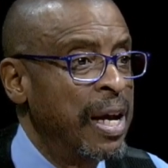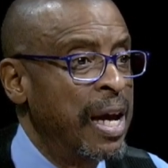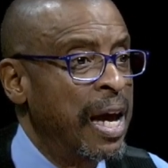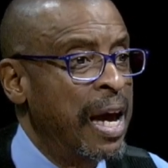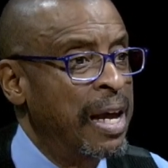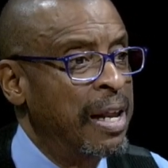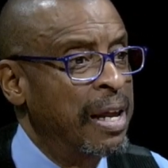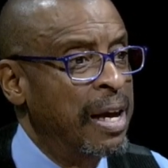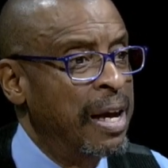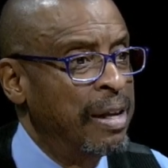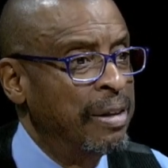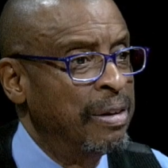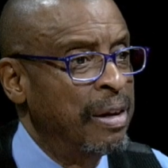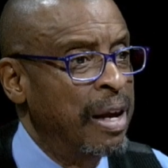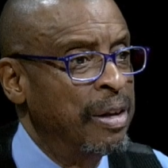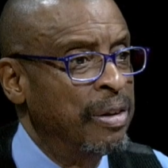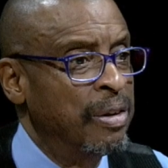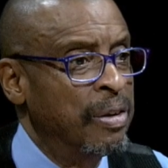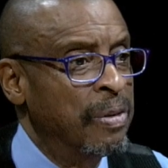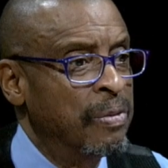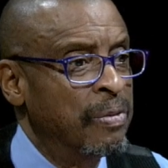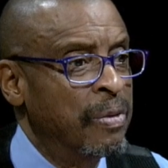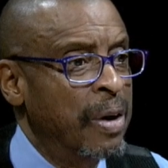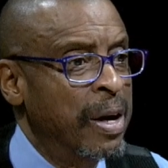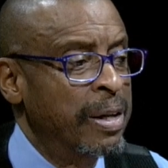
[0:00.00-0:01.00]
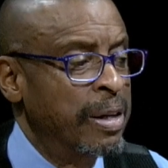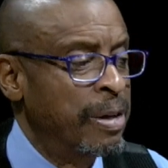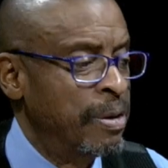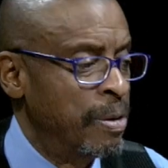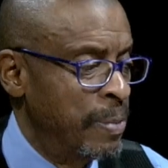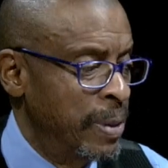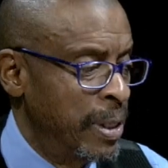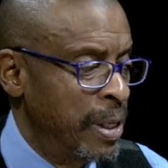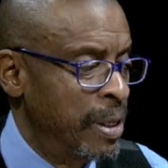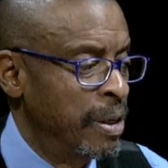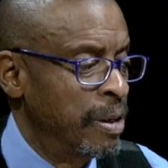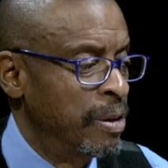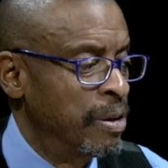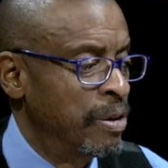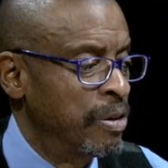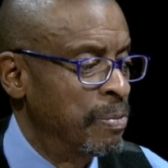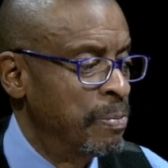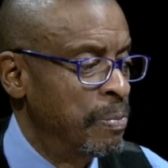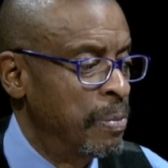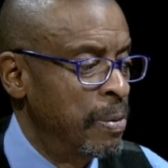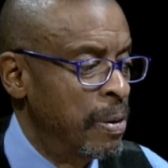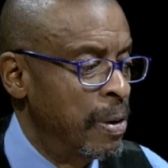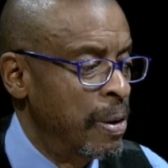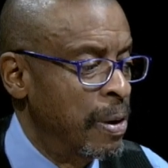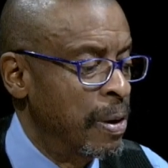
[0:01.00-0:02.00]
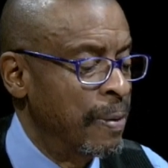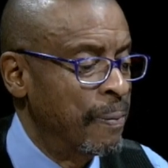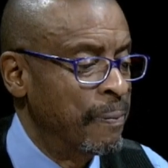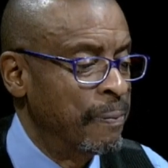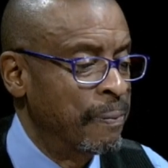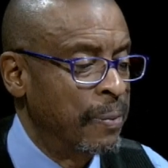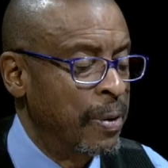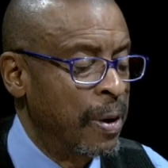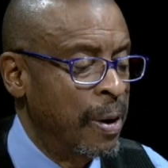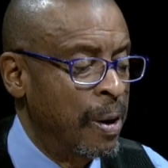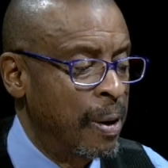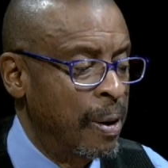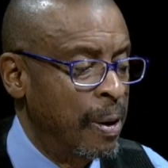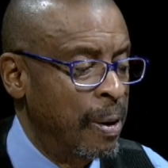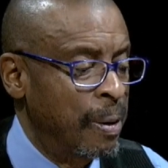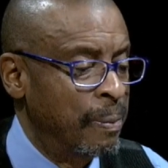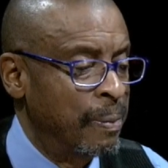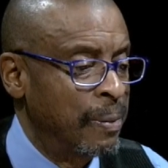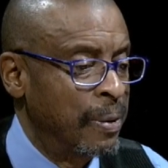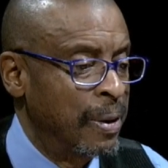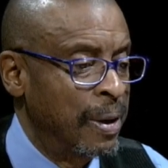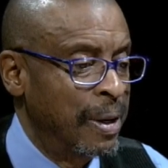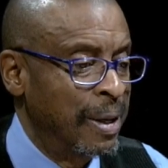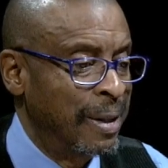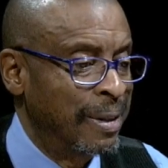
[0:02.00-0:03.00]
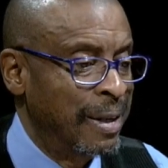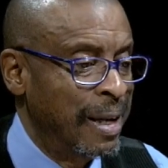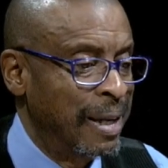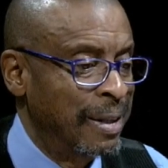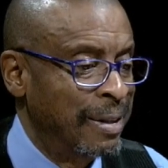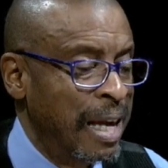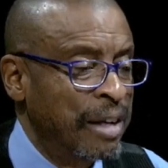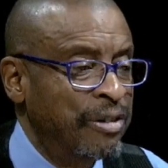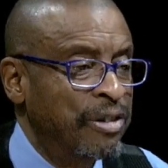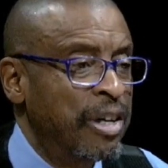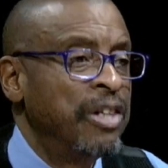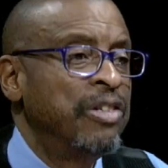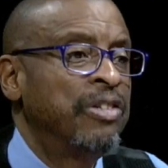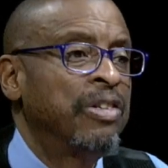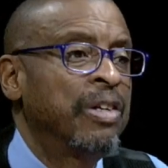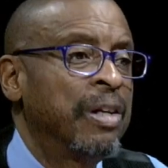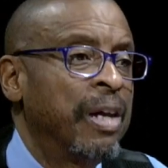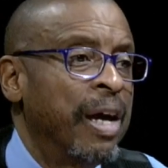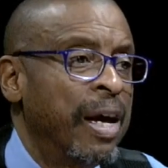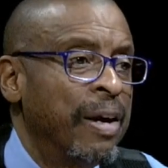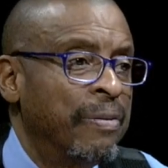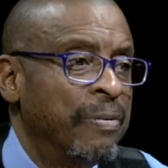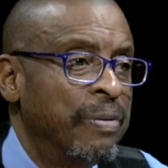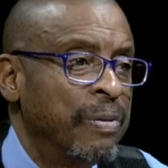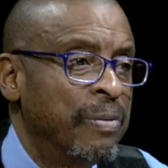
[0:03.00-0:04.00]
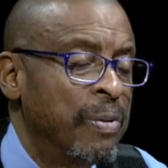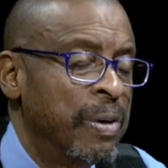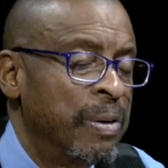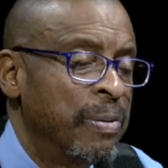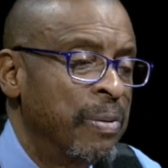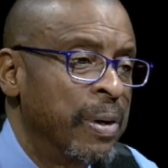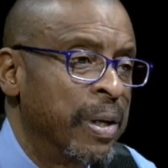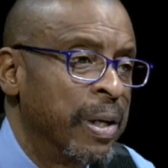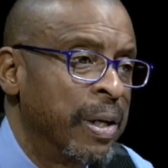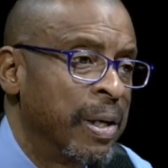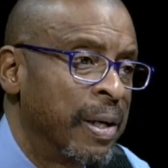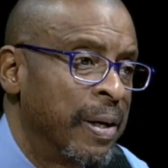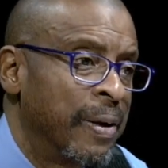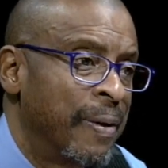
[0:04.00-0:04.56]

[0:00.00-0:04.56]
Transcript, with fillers: and, and, and you write in the beginning of this book um, that that changed your life. In what way?